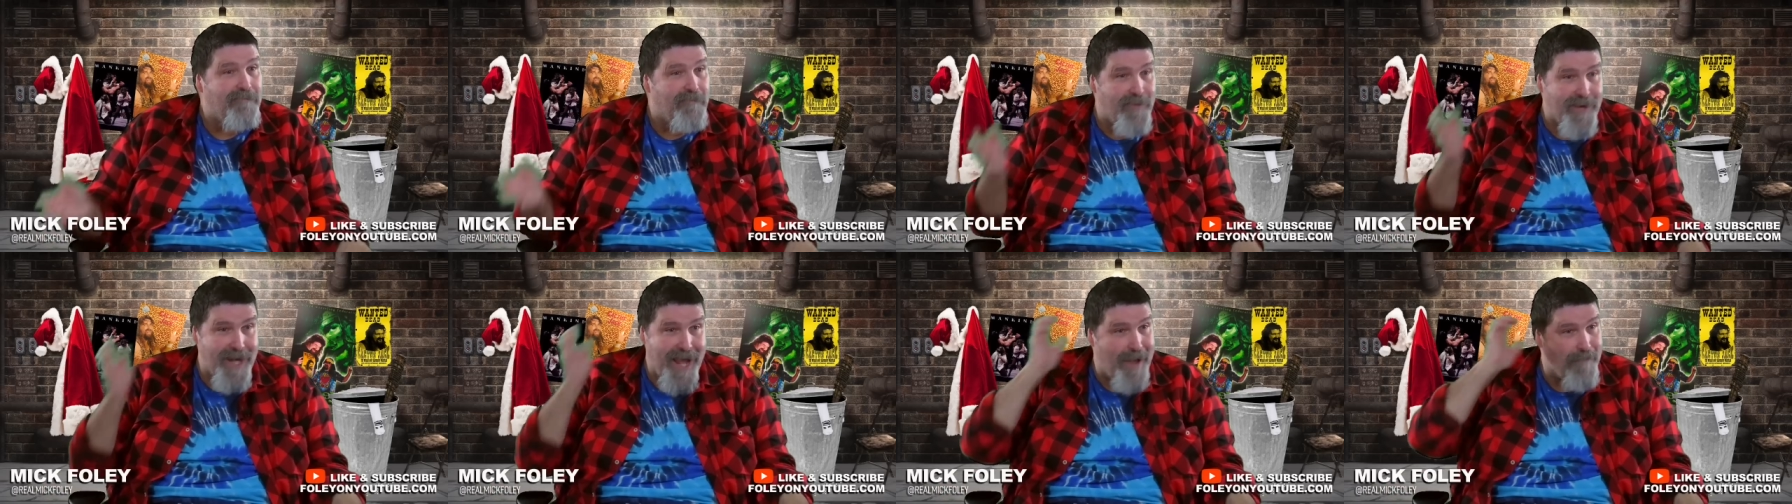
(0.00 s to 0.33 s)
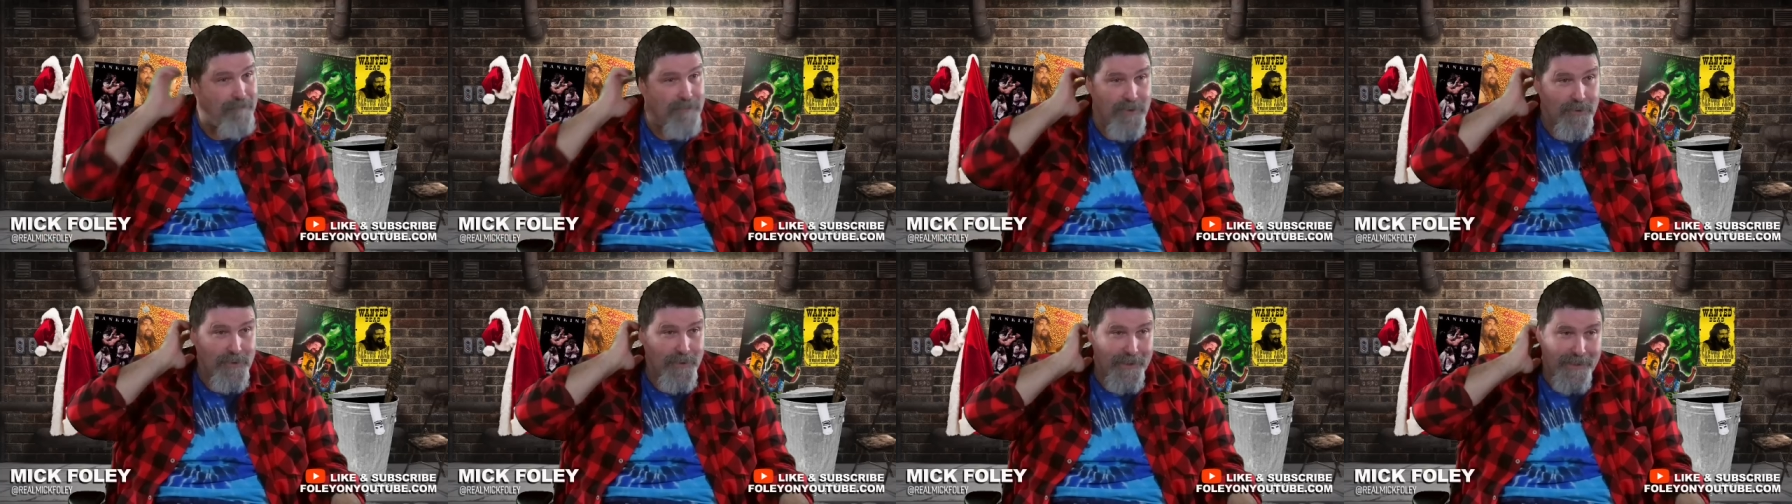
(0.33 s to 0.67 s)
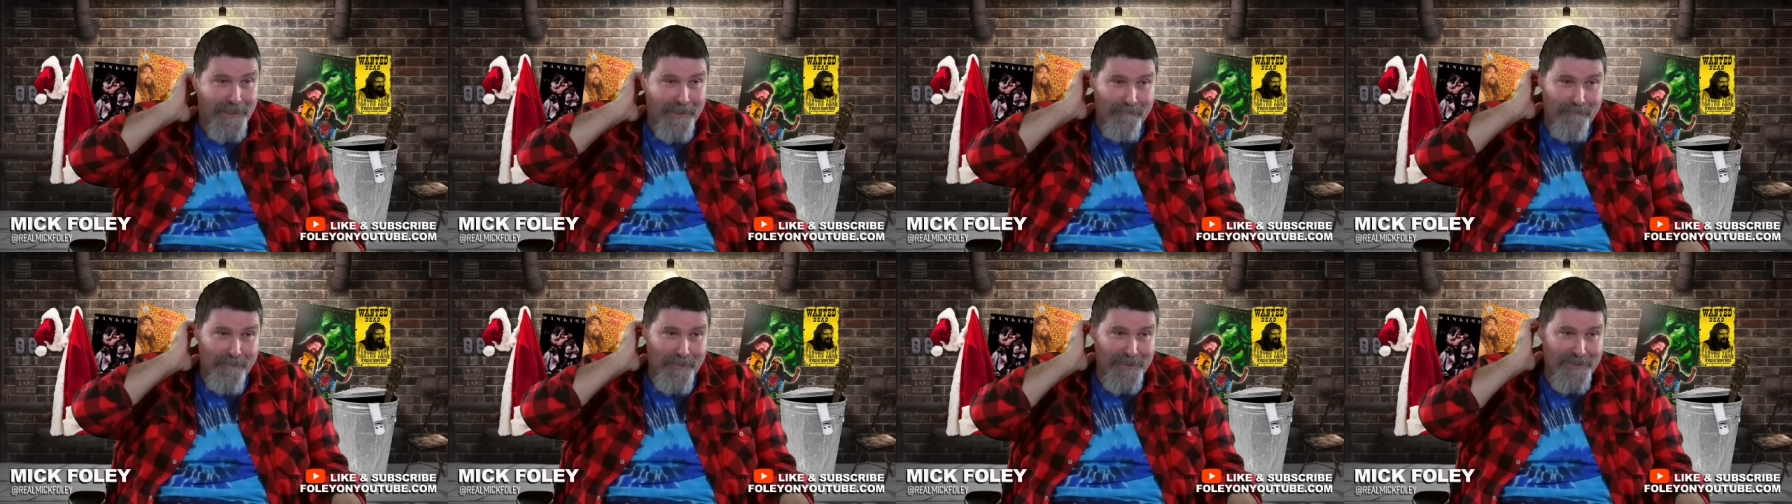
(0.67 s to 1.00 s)
Abdullah
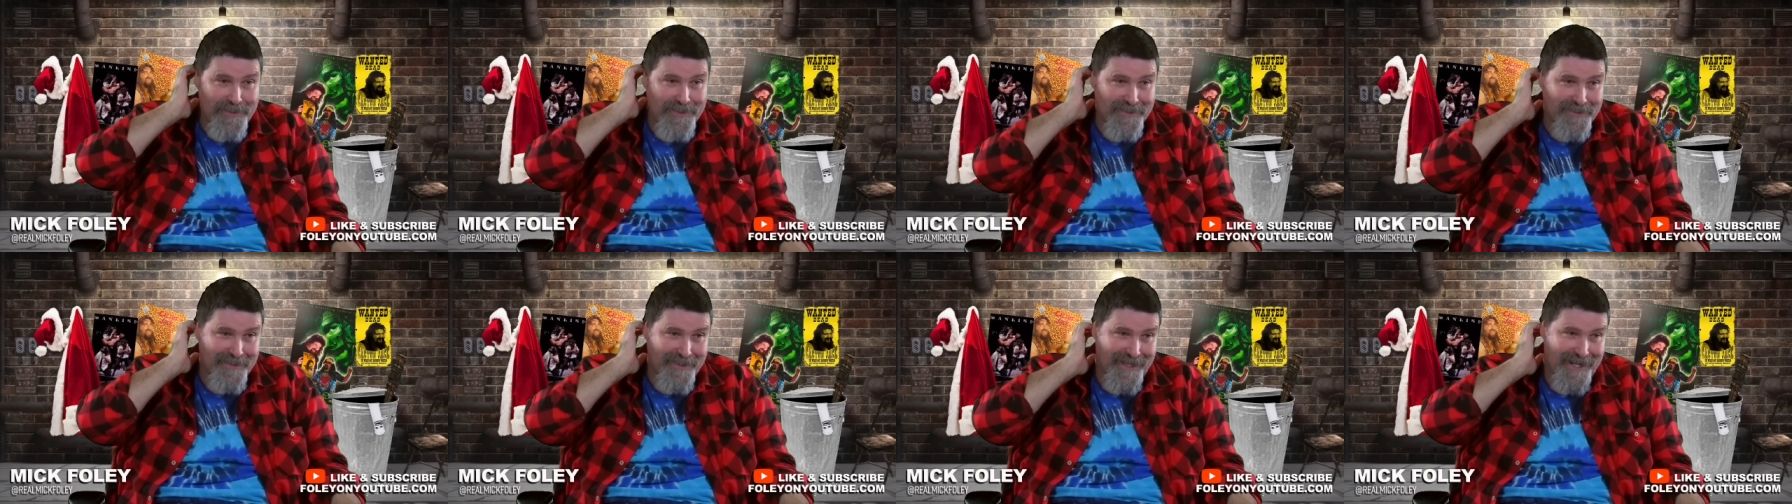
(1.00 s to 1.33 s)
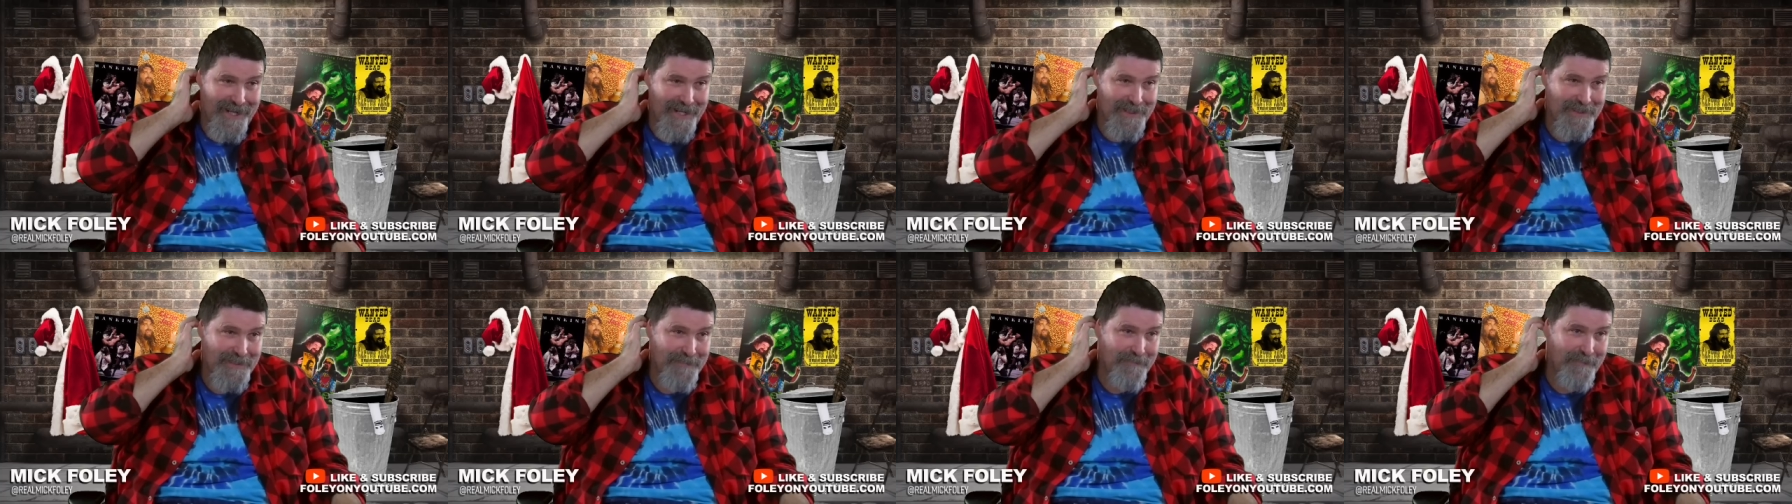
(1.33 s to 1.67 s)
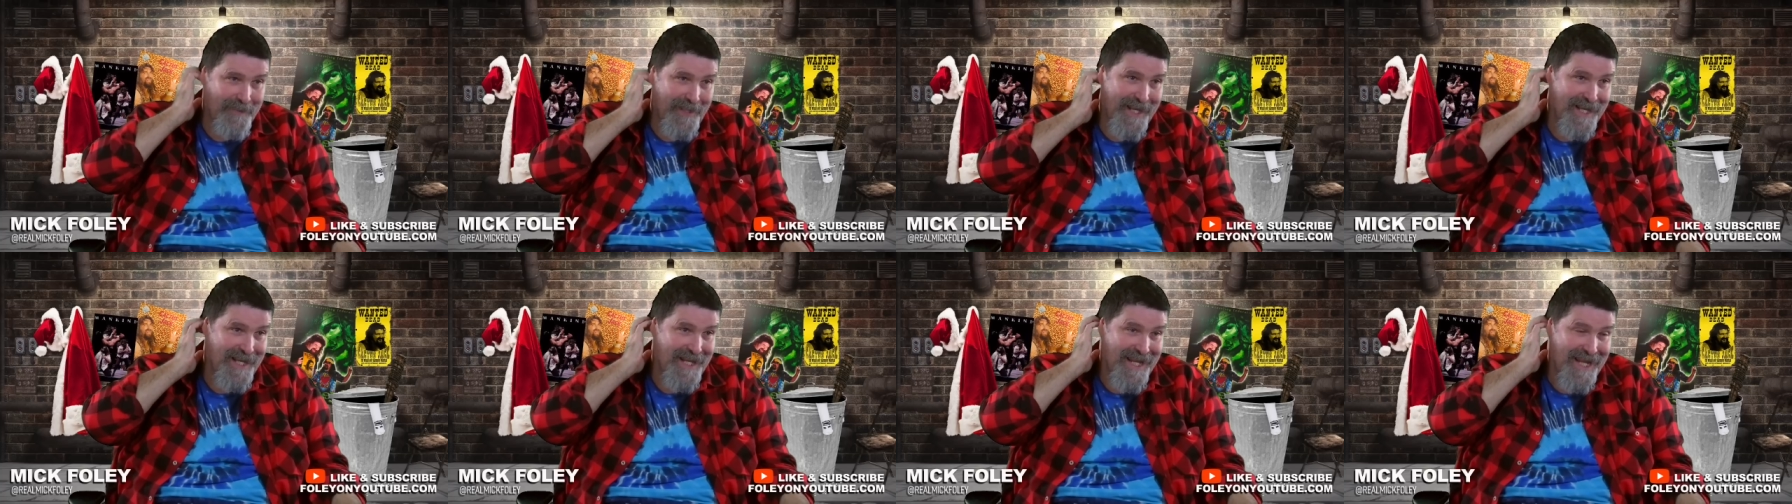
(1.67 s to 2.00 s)
the Butcher and I
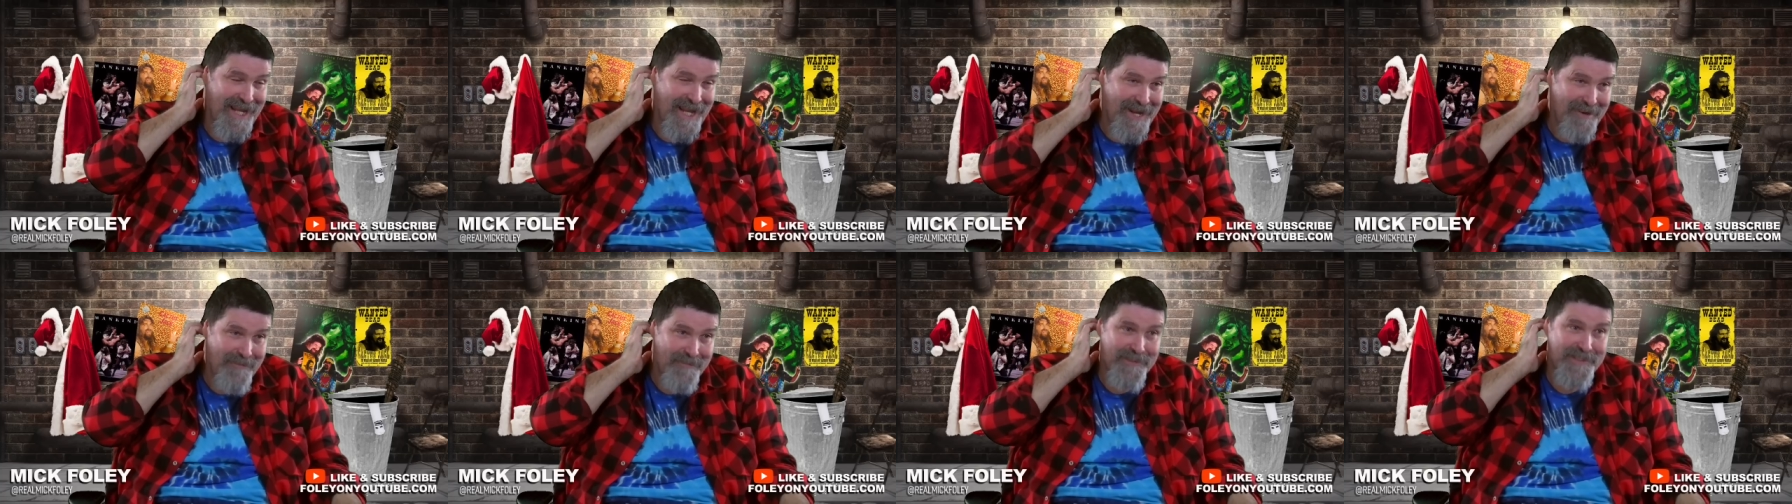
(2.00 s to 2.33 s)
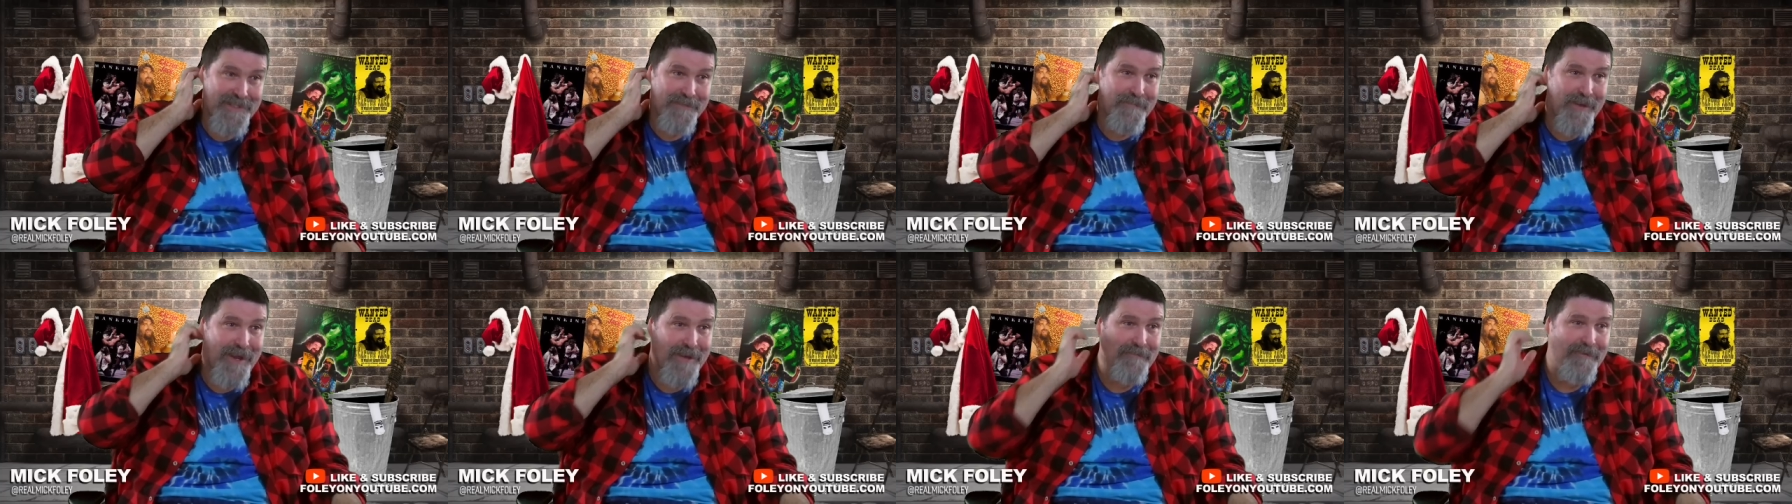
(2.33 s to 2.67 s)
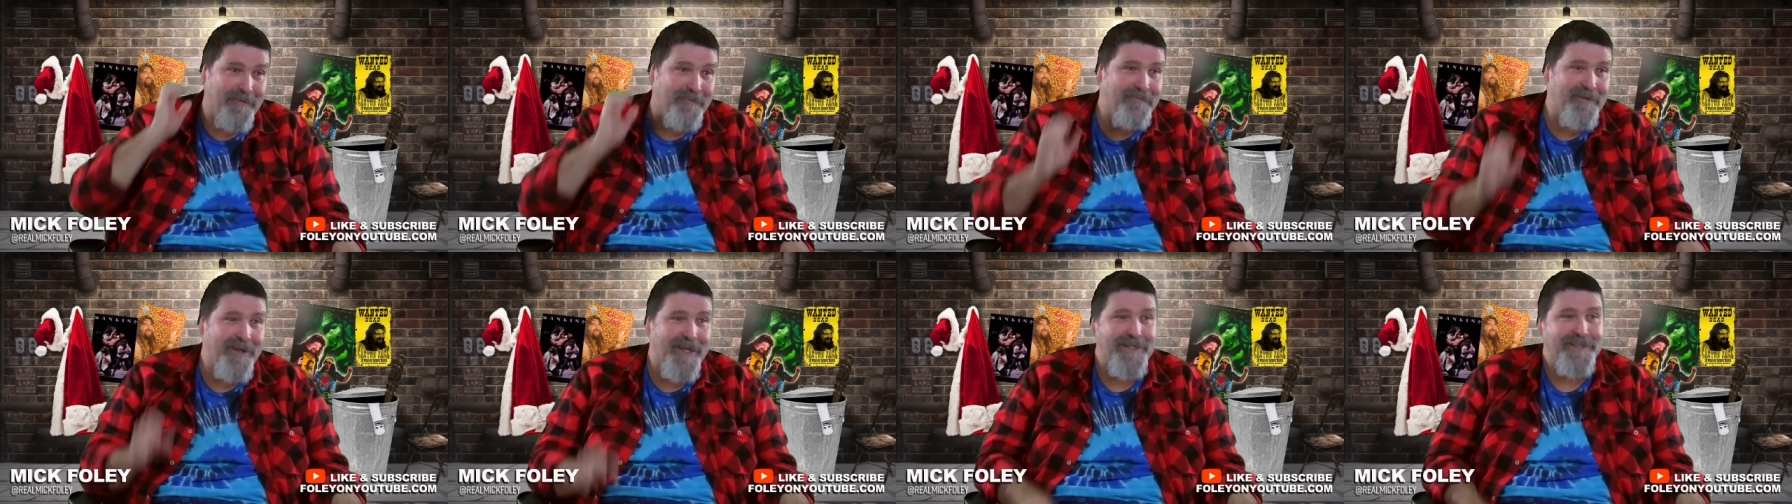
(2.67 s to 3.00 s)
split, he was the
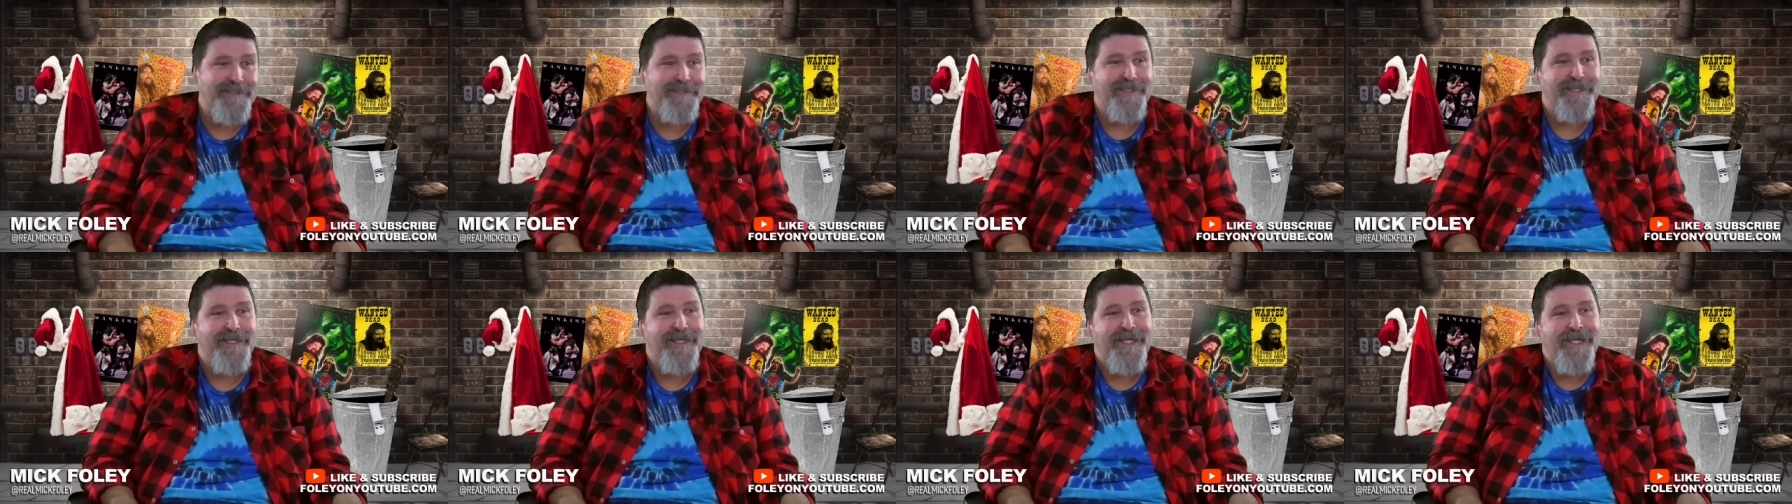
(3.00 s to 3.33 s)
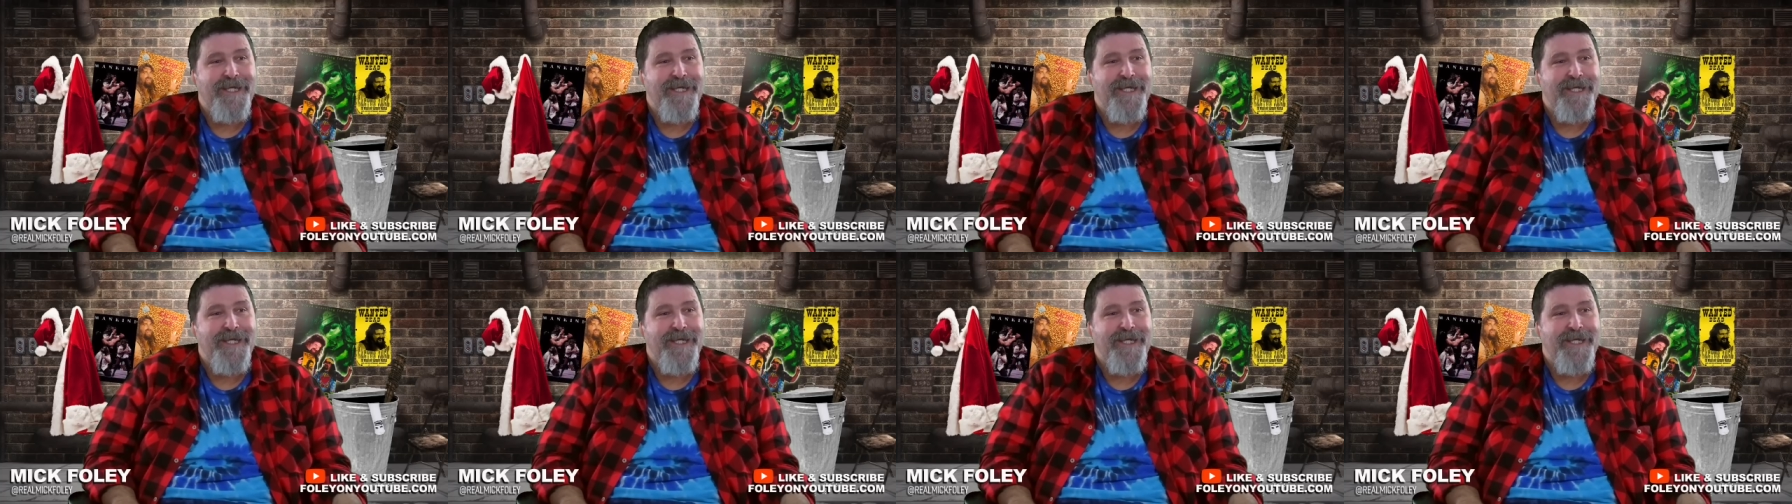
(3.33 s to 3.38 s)
babyface.